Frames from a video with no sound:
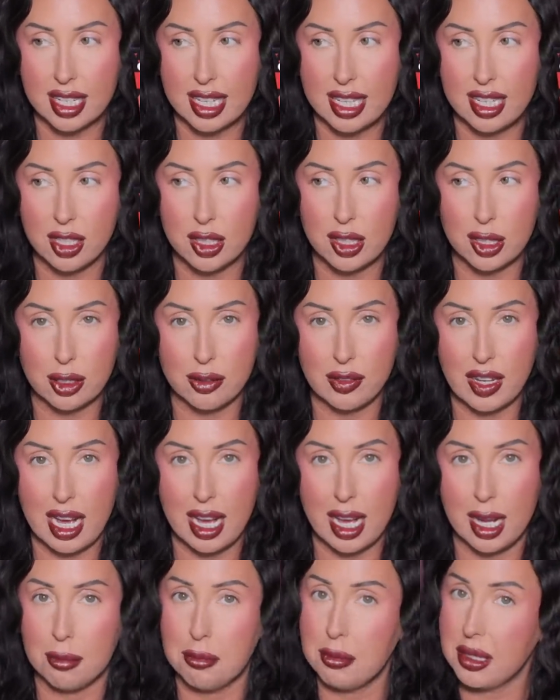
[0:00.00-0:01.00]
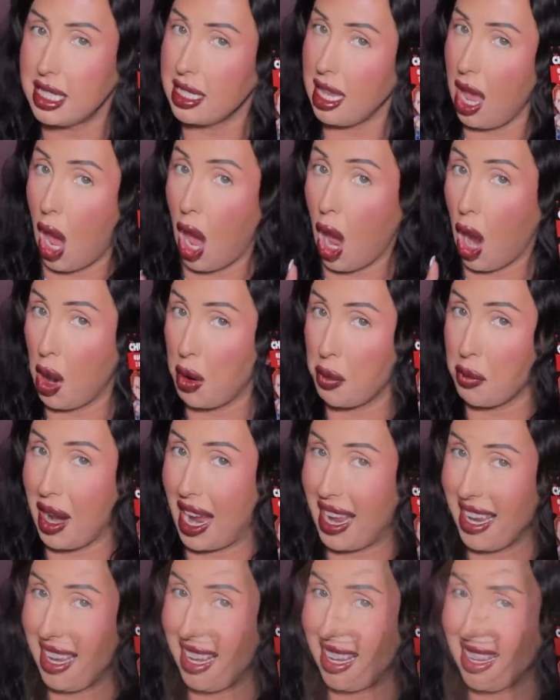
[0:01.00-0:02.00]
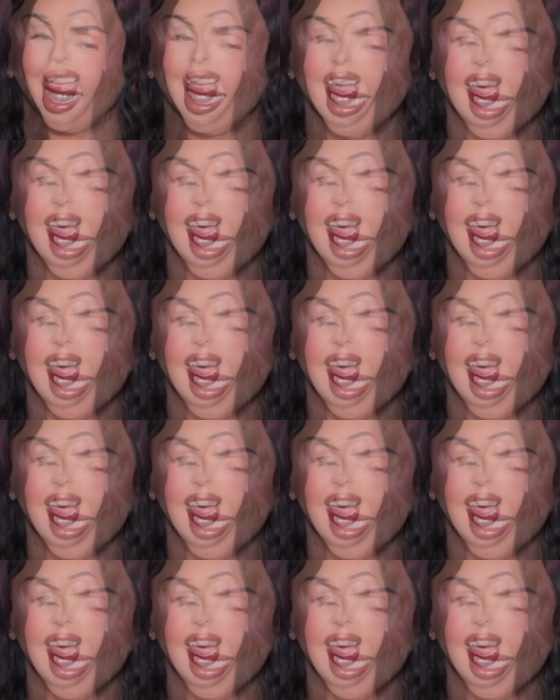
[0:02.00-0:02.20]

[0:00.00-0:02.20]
killer vibes, right?